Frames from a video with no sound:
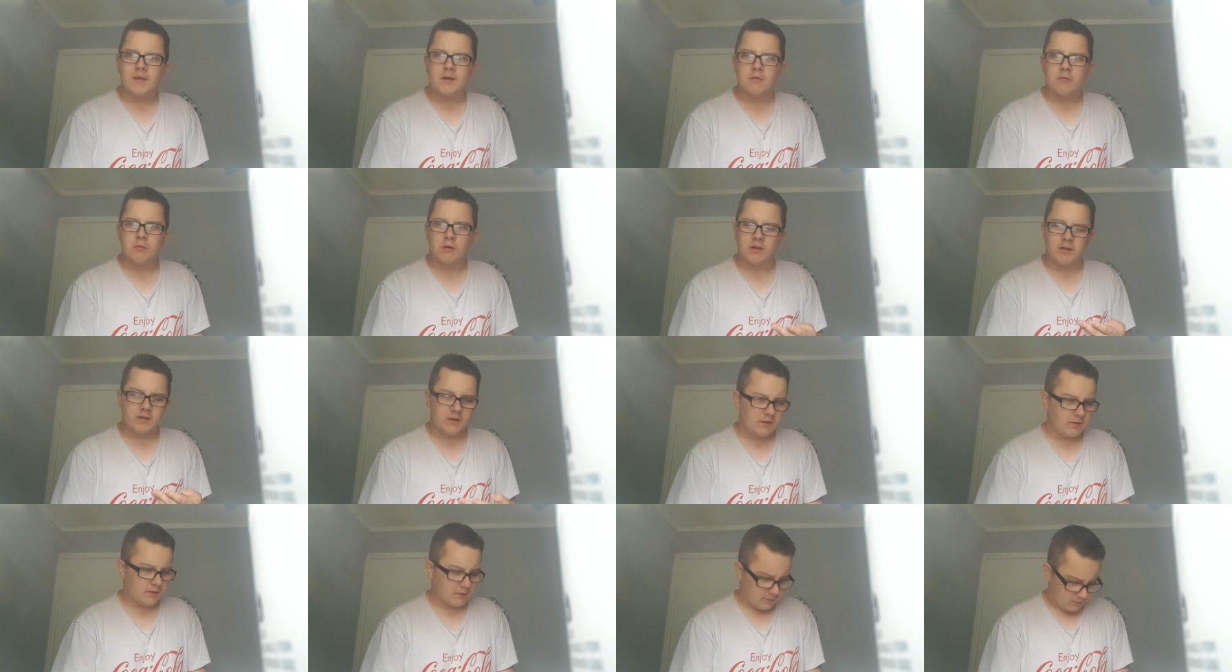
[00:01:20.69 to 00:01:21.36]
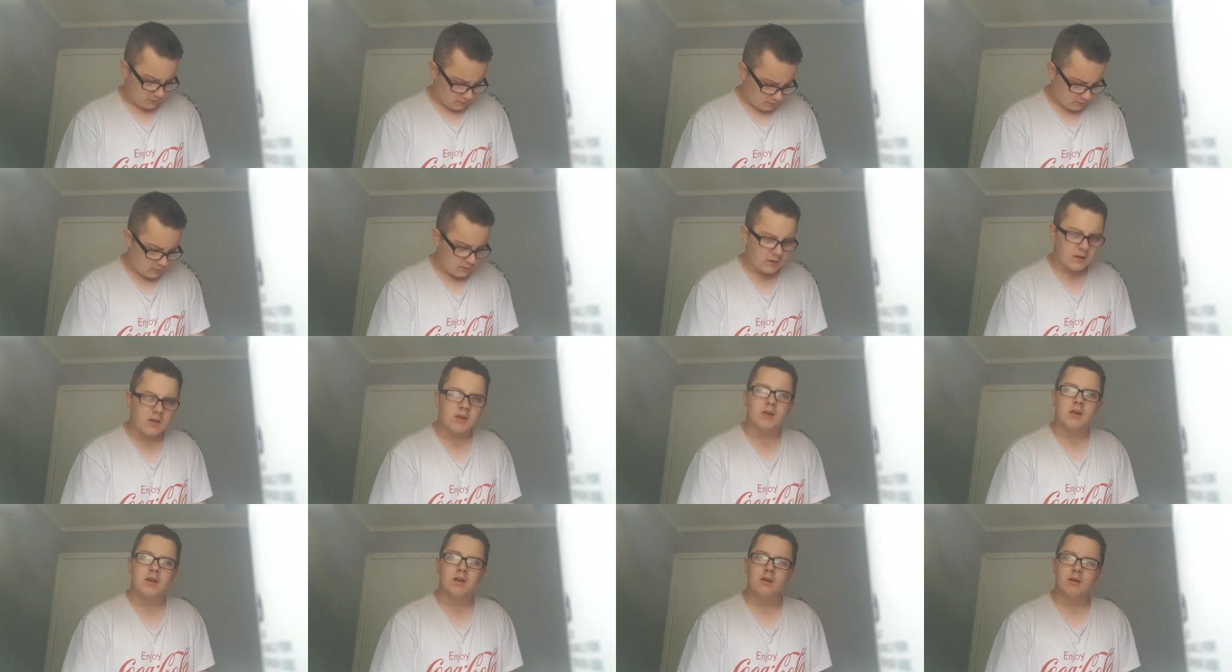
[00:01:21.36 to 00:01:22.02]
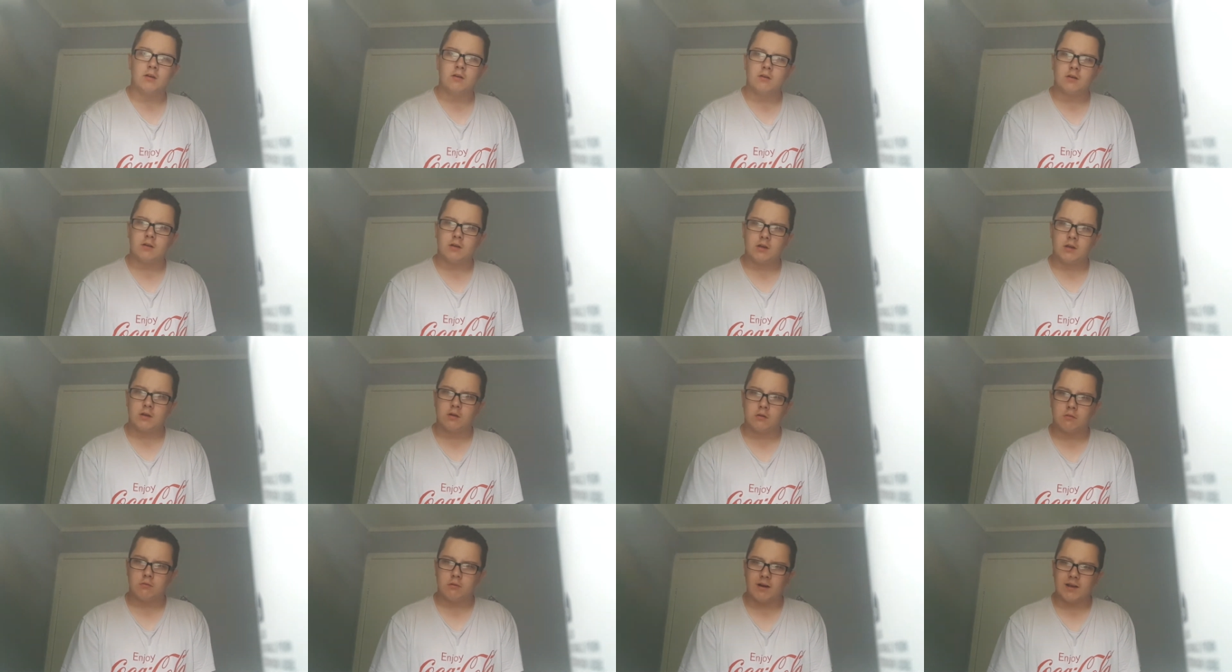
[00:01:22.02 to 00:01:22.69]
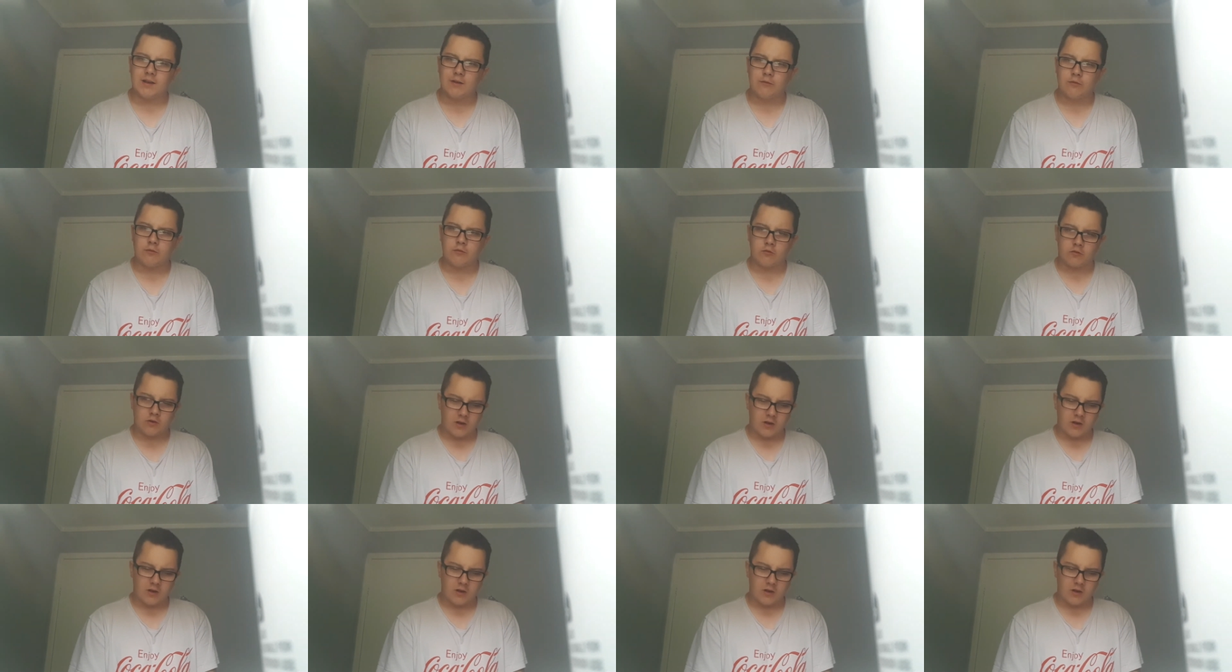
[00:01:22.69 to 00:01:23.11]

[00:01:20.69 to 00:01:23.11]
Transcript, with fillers: when you, your wife